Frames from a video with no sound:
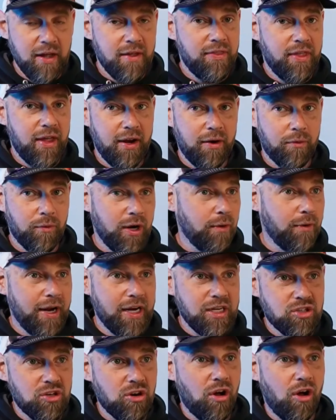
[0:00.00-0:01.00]
They
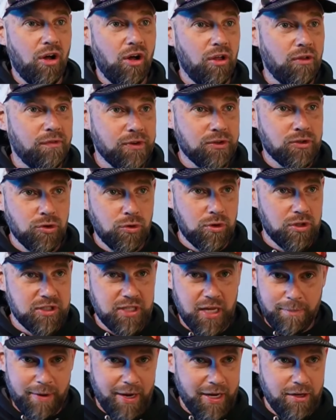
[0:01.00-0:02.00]
rearranged all of their tools.
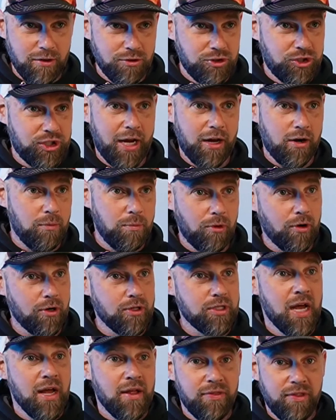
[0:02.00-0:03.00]
They made new shadow boards.